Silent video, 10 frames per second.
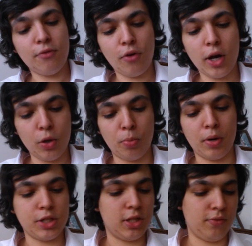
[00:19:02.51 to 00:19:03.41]
a vinyl
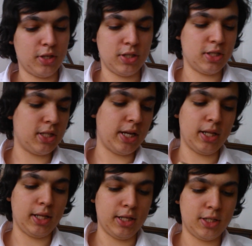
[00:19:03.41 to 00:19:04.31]
pressing of this, to say the
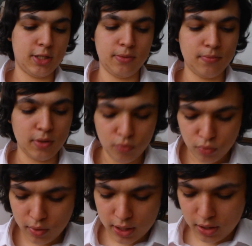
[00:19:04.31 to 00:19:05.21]
least. They
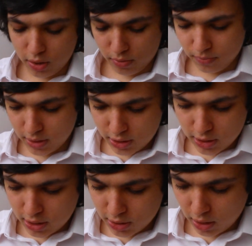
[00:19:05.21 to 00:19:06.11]
really do.
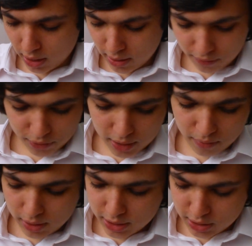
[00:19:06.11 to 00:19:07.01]
If they
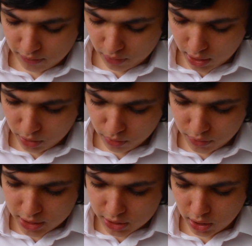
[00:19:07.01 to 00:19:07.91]
released a vinyl of
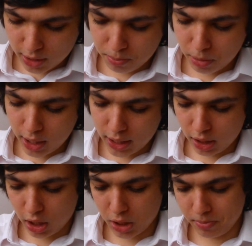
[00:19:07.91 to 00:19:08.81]
this, I'd buy it in a
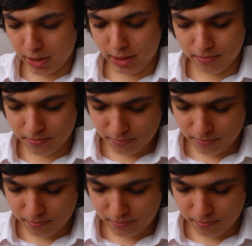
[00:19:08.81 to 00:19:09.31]
heartbeat.